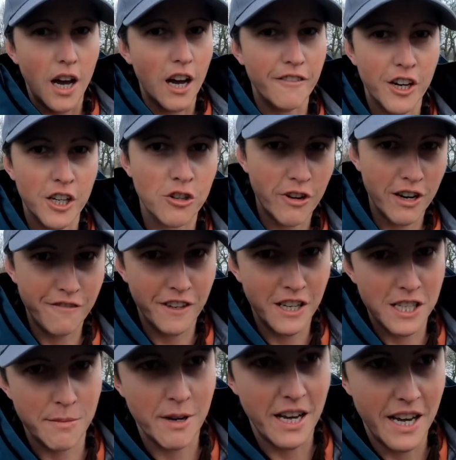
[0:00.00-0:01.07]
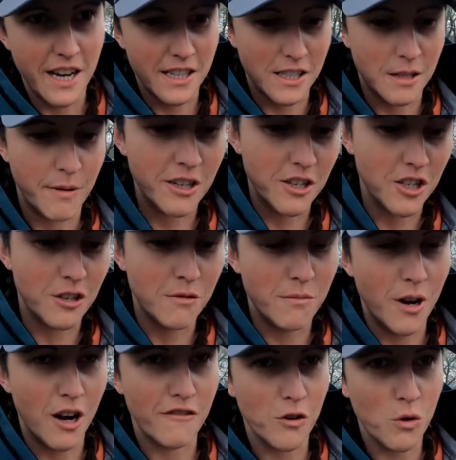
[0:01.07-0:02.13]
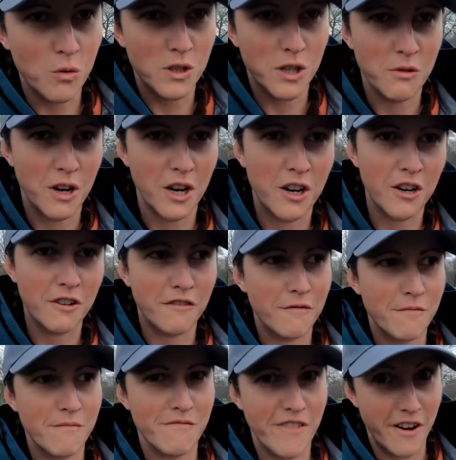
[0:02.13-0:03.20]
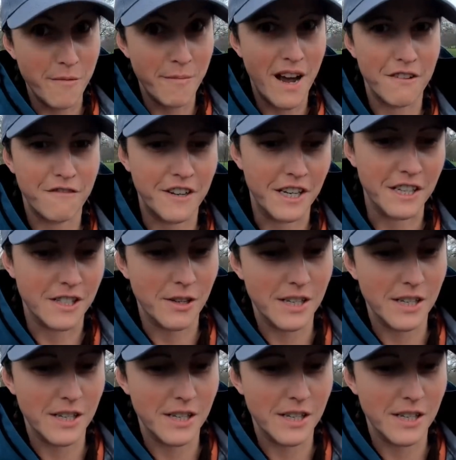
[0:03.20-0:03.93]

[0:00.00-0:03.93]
I've heard great things about air suspension, but I've also heard very bad things.